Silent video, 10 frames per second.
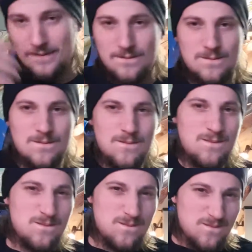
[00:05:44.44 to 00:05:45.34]
like,
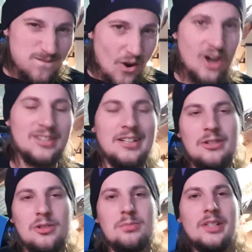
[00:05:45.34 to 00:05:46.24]
fuck, there
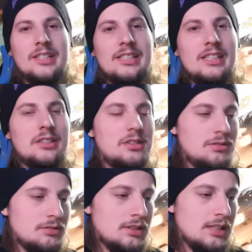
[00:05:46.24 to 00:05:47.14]
goes my idea, you
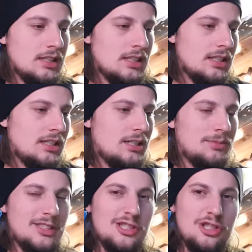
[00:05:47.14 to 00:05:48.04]
know.
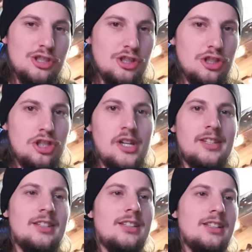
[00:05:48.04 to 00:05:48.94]
I'm like,
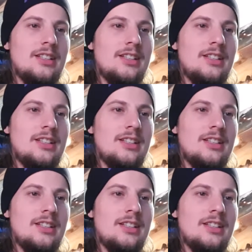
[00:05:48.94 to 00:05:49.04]
shit.